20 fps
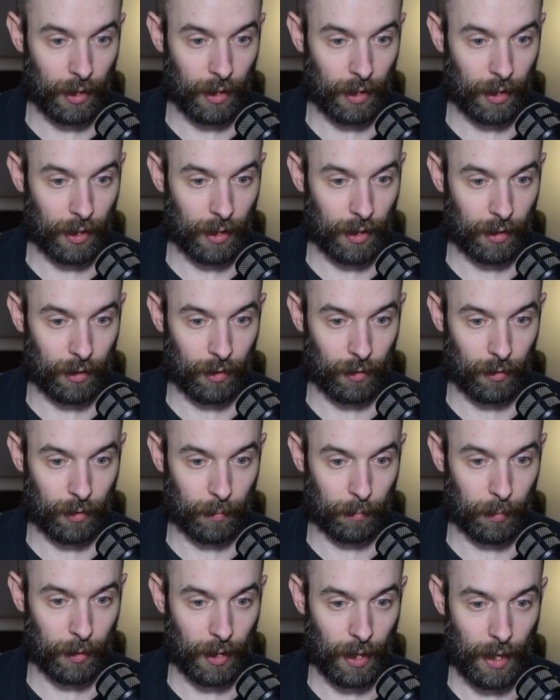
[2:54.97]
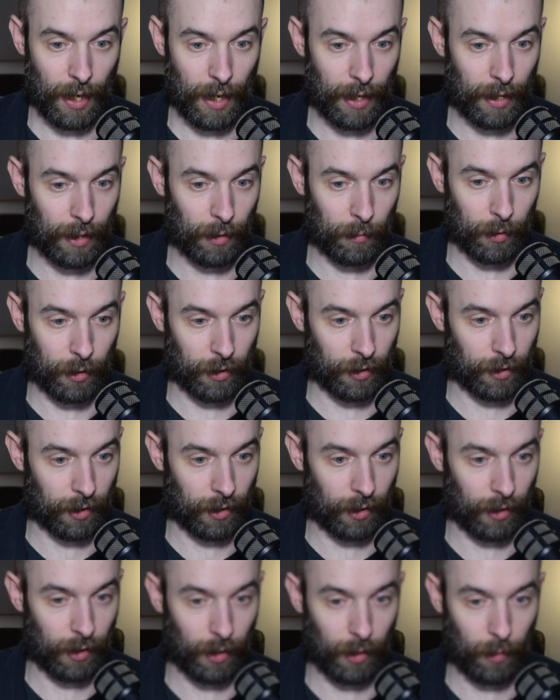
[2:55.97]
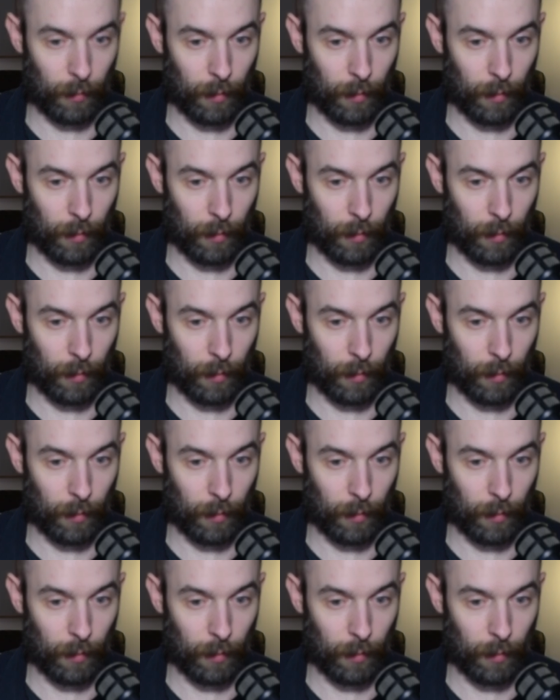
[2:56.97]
and USB-A, which is good.